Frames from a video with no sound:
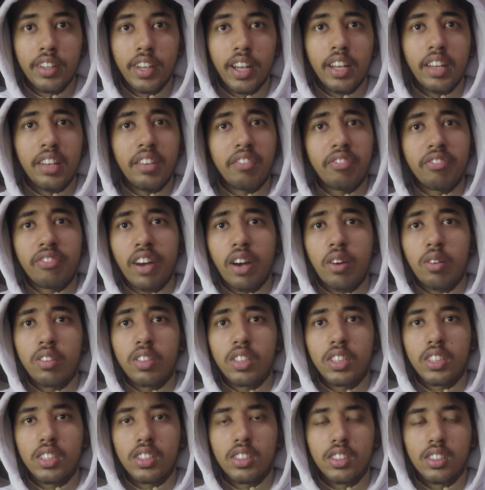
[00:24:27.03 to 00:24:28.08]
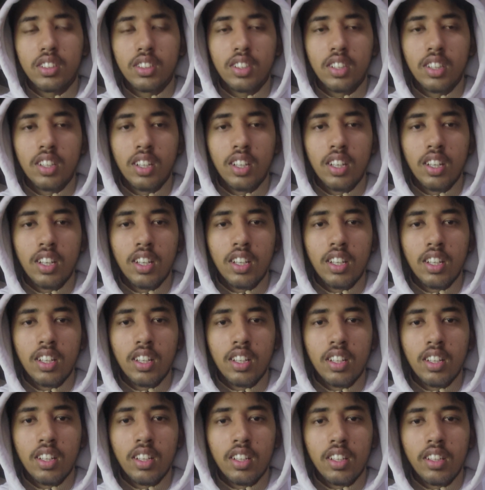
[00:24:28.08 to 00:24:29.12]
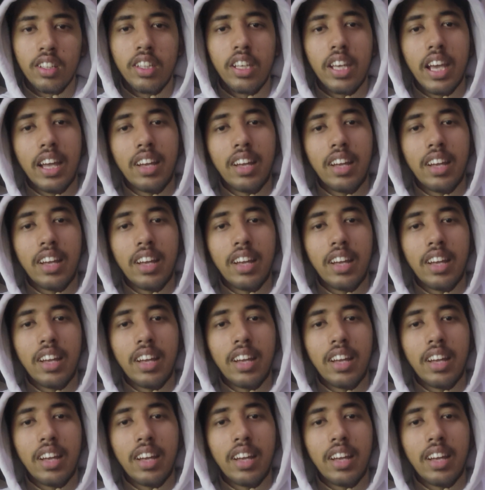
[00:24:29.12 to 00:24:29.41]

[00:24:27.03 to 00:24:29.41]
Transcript: and he found it. He